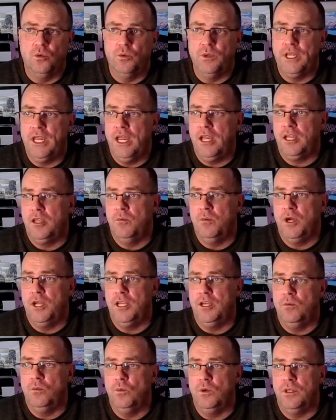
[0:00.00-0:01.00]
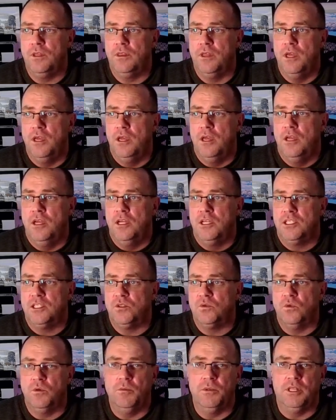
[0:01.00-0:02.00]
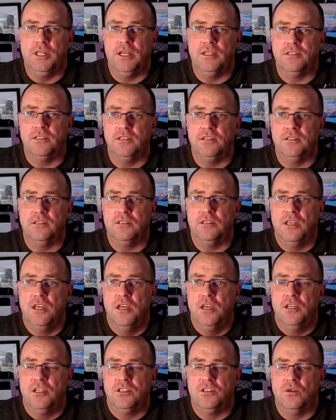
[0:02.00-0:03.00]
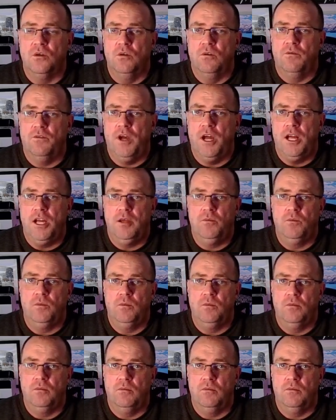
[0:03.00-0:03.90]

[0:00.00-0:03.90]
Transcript: We can't combine them with swimming lessons. So if I'm